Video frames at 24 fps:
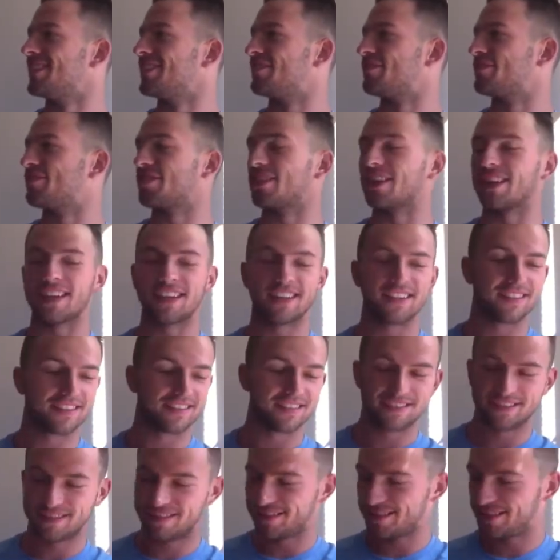Frick.
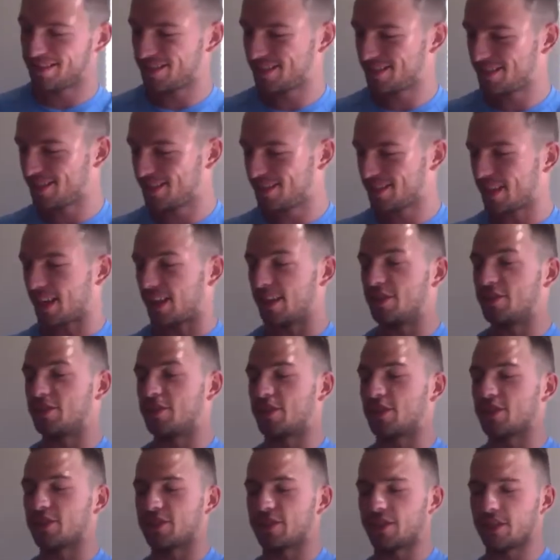Can I
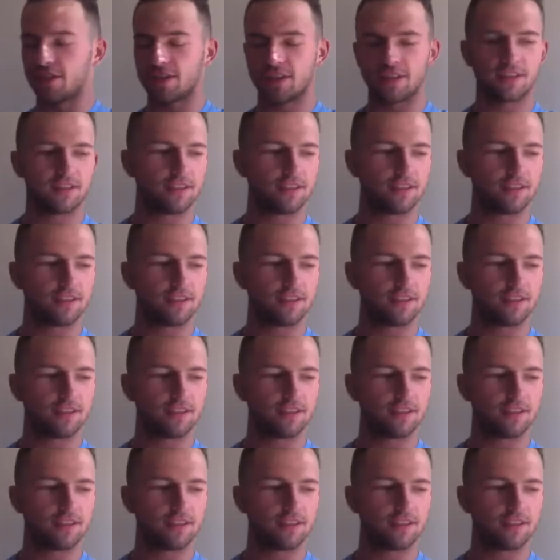use yours, Joe?